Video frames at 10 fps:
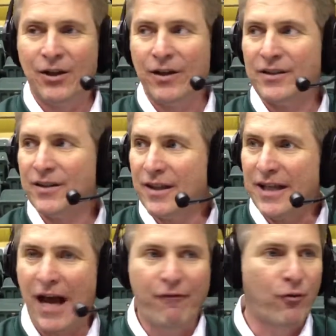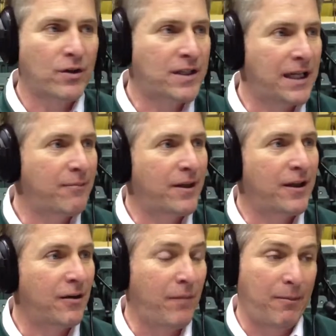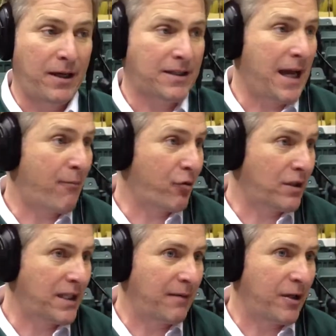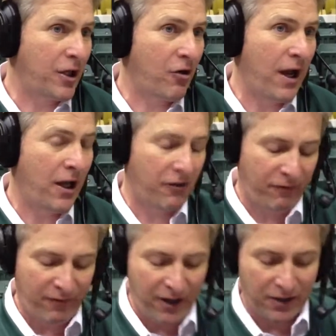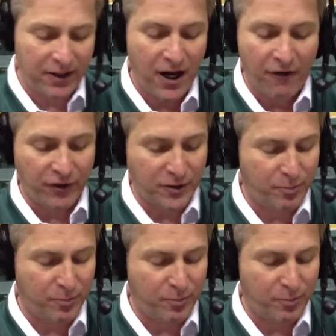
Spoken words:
This is a top four team and maybe a top three team in the Ohio Valley Conference.